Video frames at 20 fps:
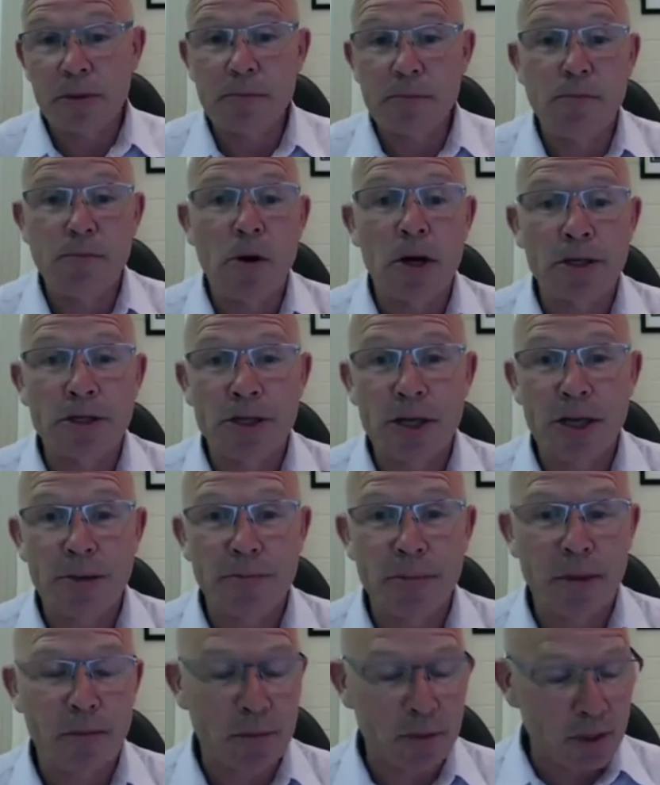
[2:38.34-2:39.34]
my team
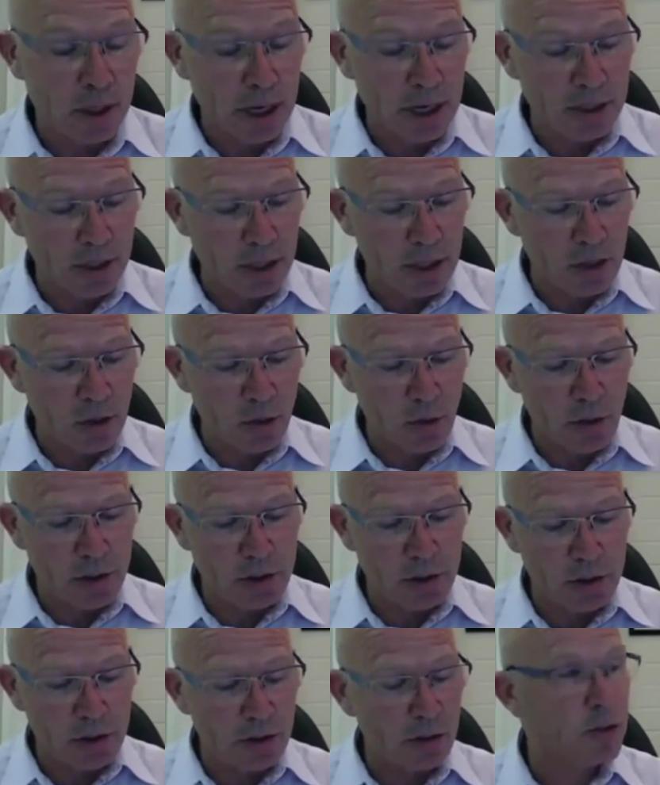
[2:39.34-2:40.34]
members asking
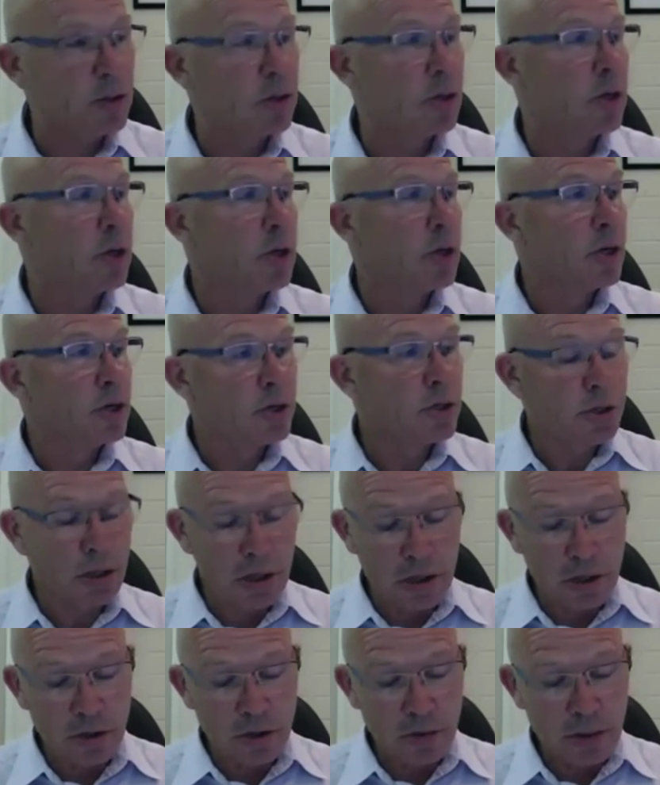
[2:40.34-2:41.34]
questions.
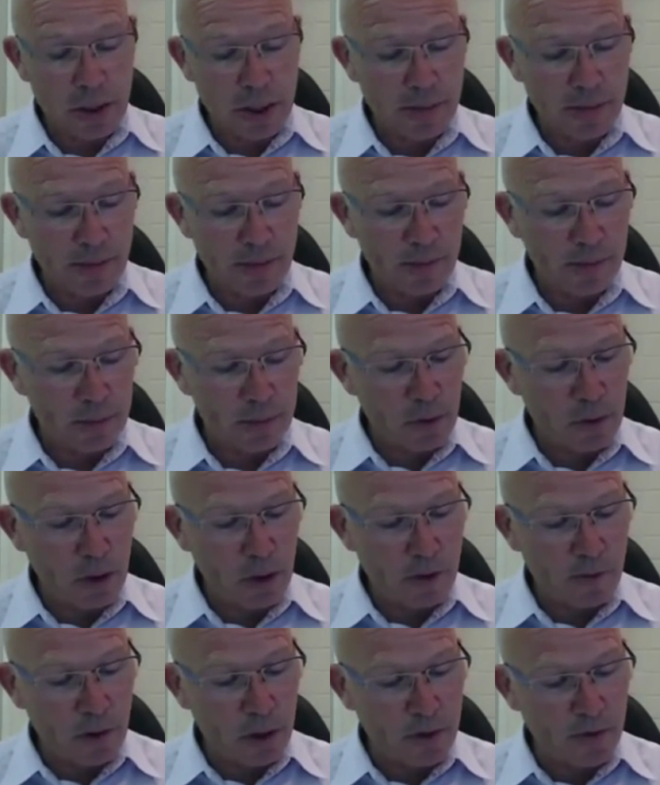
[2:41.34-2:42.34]

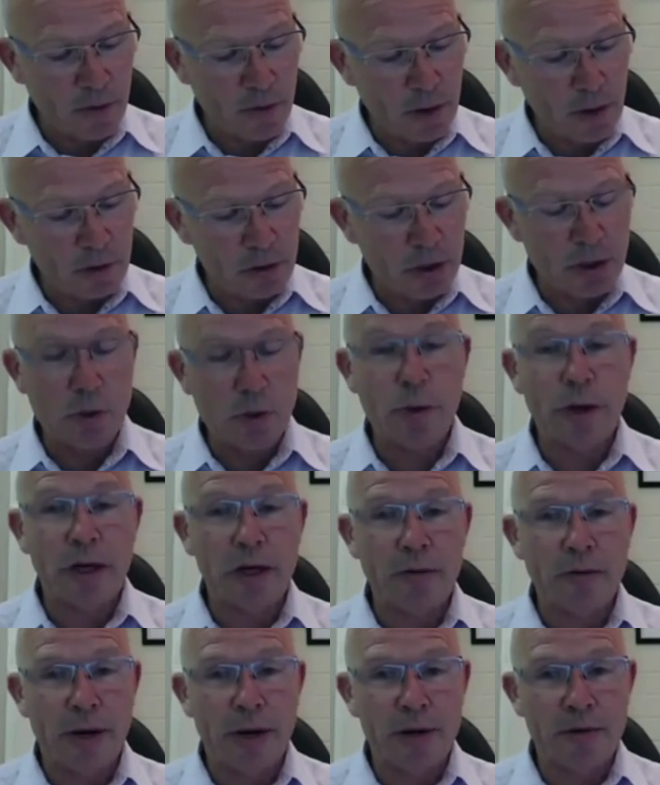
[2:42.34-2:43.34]
I'll just quickly
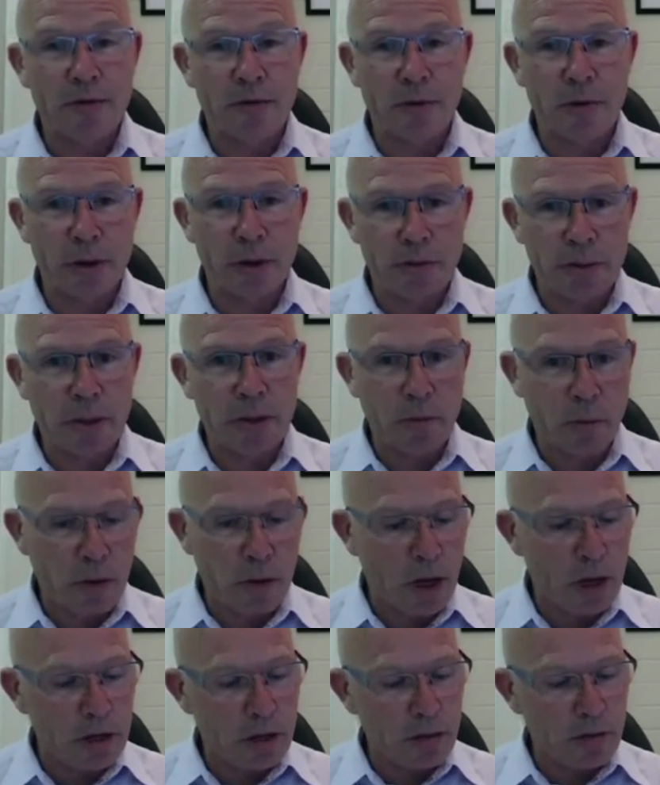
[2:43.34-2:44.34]
run through them, and then we'll
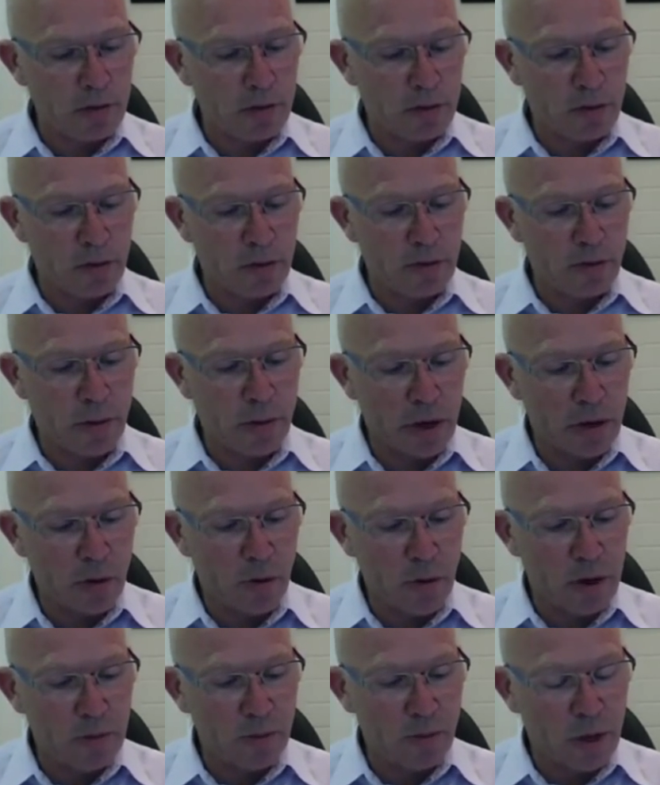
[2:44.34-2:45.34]
go through them
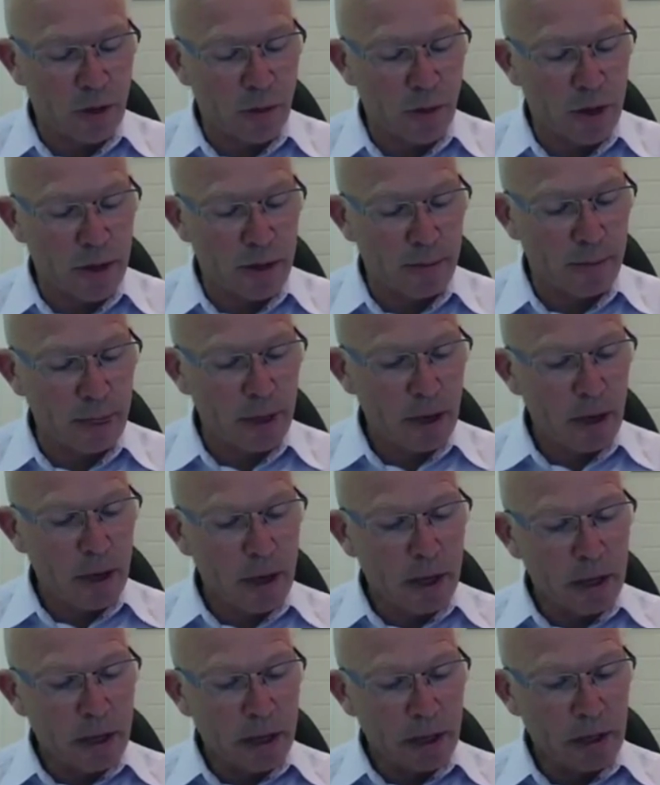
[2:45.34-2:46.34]
one by one.
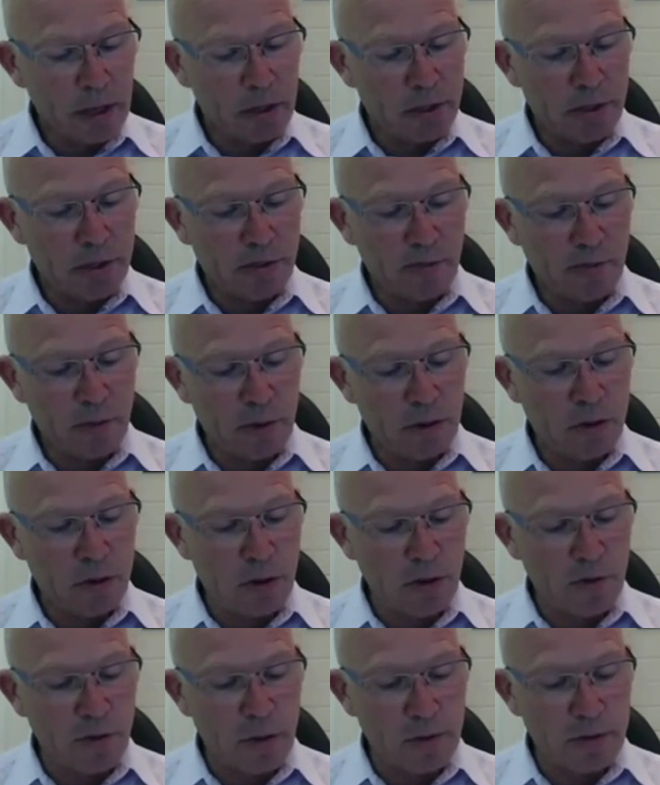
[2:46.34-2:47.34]

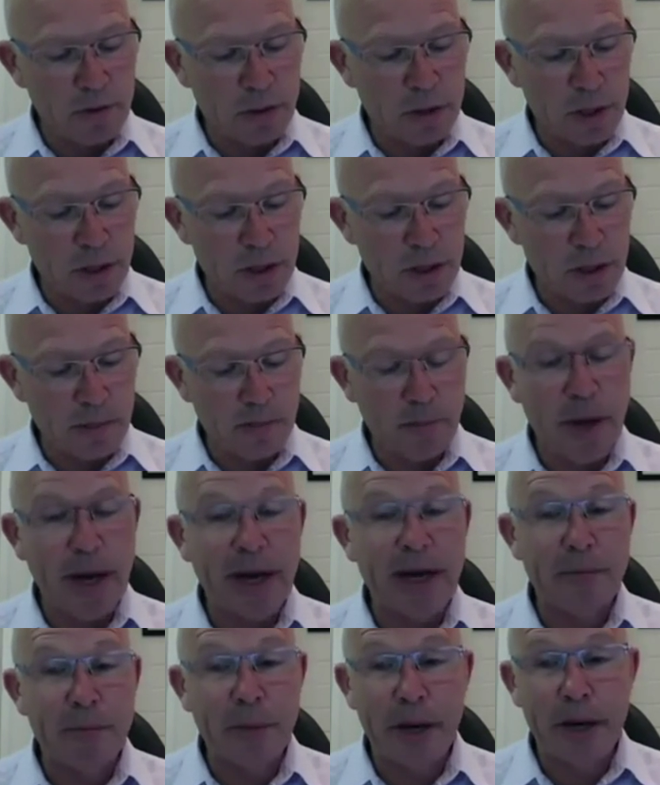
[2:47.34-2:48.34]
First off, obviously, the
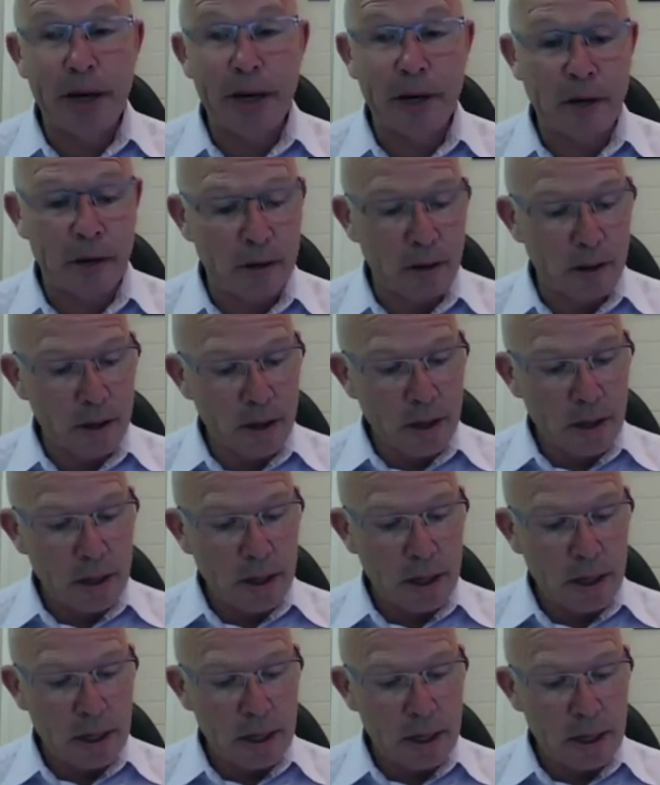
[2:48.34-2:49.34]
PayPal.
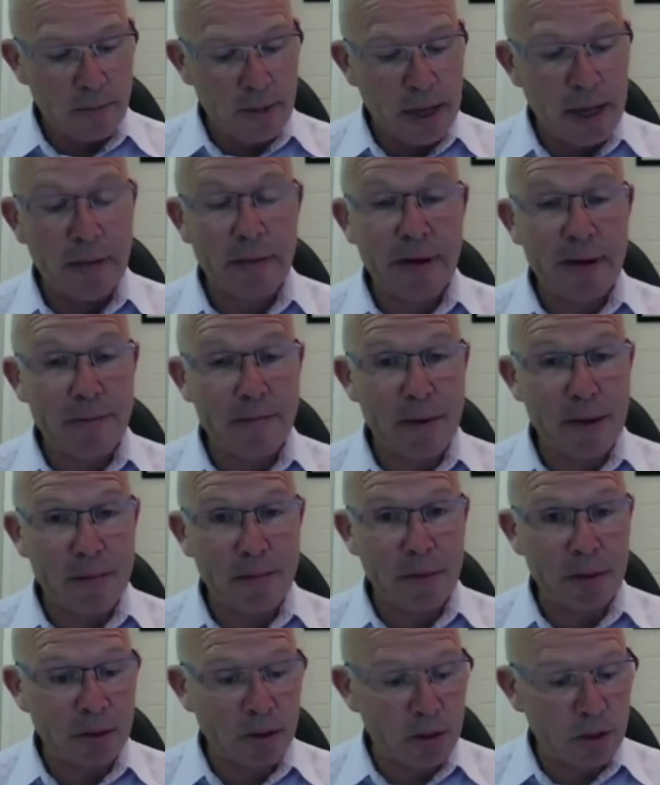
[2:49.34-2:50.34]
How many
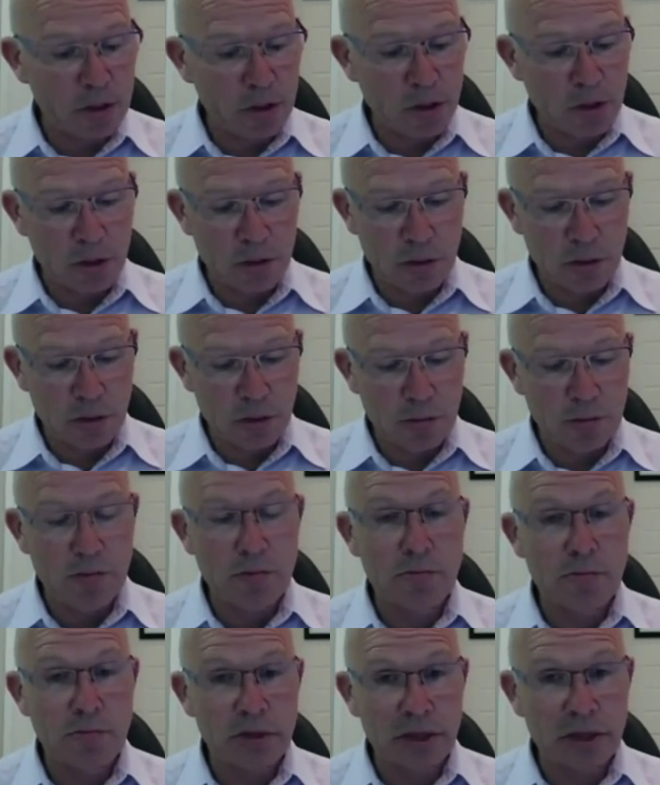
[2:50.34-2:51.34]
members are still
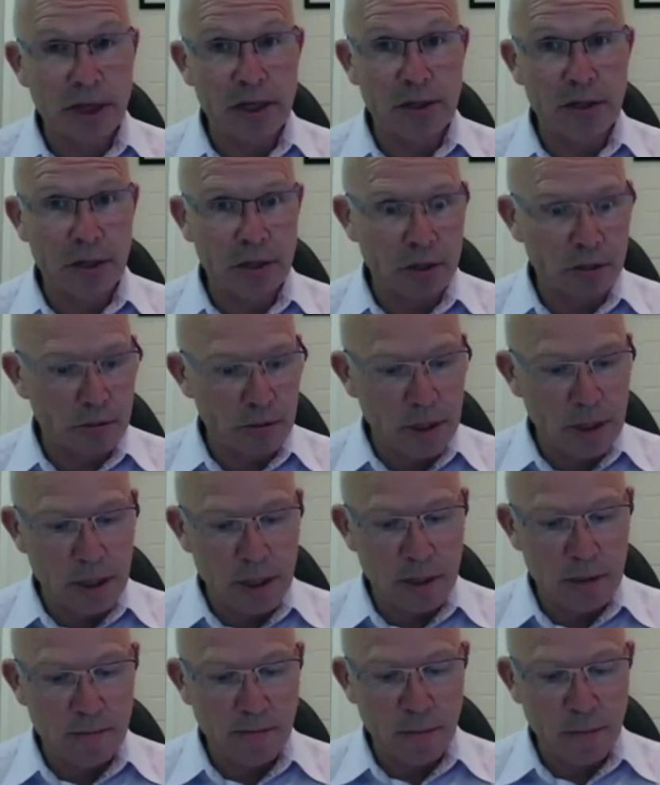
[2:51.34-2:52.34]
yet to